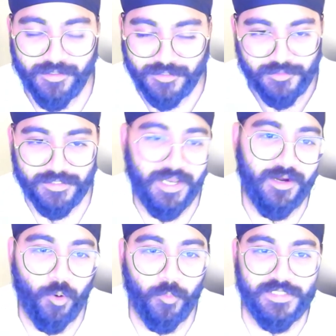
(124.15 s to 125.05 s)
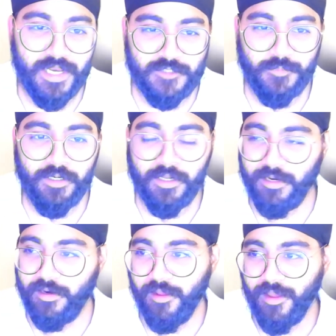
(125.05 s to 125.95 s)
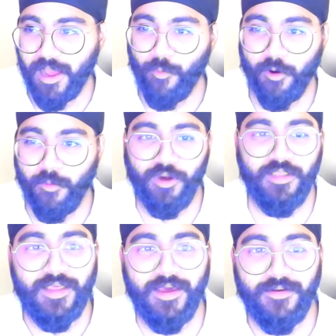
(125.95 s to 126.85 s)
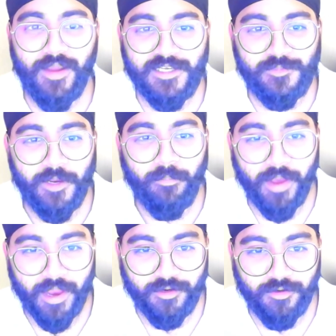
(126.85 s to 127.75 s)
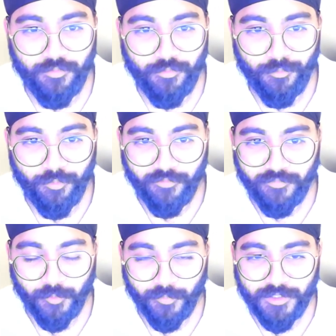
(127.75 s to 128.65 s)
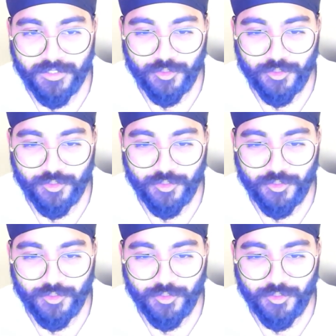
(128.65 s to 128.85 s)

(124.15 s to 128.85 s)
It's design always has been, and I want to bring that aspect back to portfolio building.